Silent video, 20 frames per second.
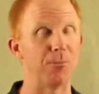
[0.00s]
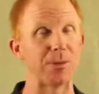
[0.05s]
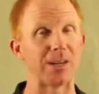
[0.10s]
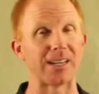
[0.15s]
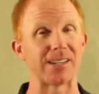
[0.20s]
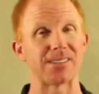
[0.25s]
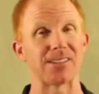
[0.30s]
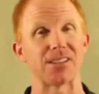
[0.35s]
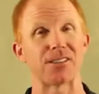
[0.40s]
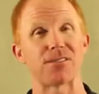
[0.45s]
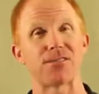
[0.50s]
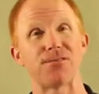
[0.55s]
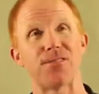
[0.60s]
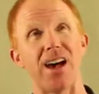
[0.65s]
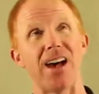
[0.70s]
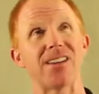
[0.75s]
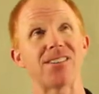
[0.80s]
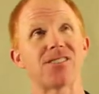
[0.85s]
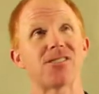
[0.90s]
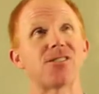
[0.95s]
because it's
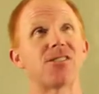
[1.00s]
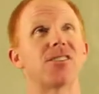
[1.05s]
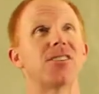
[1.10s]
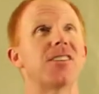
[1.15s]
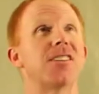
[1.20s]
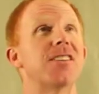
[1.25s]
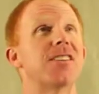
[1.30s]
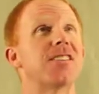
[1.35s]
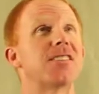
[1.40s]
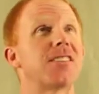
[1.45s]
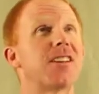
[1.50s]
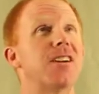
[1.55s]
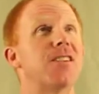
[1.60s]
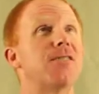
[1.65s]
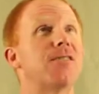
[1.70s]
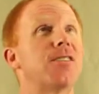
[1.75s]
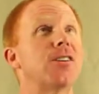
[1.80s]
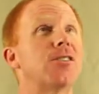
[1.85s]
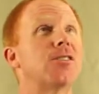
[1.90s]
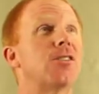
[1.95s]
faster than the center
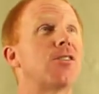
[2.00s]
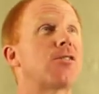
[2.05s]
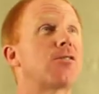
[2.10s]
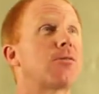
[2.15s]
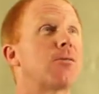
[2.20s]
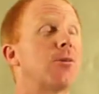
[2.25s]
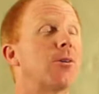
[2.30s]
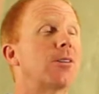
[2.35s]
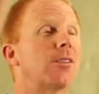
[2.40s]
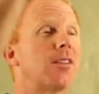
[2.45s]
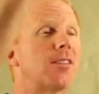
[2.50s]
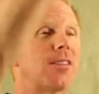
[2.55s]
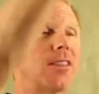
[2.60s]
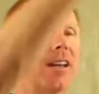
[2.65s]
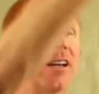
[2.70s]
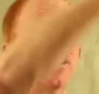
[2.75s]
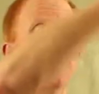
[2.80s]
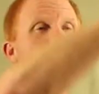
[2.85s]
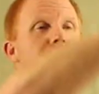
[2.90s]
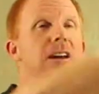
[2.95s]
fielder throwing the
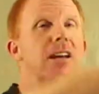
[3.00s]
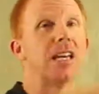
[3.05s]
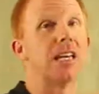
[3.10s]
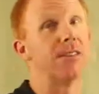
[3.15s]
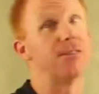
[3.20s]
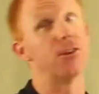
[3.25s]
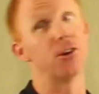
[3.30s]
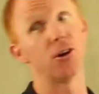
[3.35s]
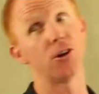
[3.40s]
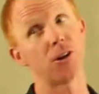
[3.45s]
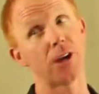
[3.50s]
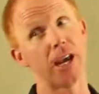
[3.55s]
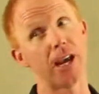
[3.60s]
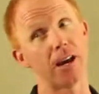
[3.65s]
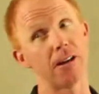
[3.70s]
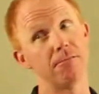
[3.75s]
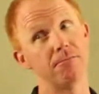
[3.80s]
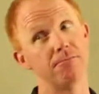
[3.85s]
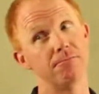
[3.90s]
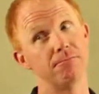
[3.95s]
thing, even though you
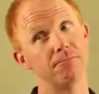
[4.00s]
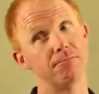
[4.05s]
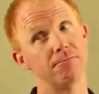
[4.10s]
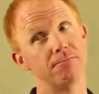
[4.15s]
can,